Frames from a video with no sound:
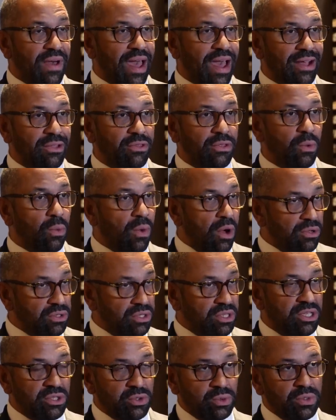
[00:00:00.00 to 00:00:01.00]
fact that
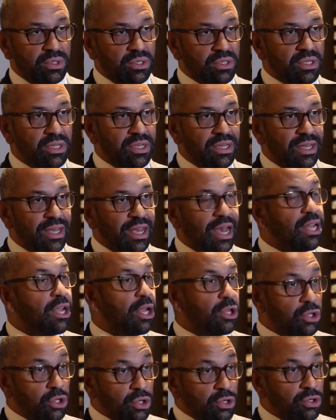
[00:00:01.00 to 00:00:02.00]
whilst this was an
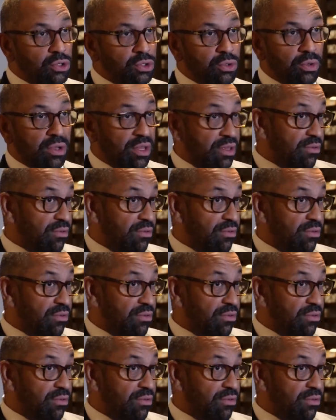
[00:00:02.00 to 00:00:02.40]
unusual,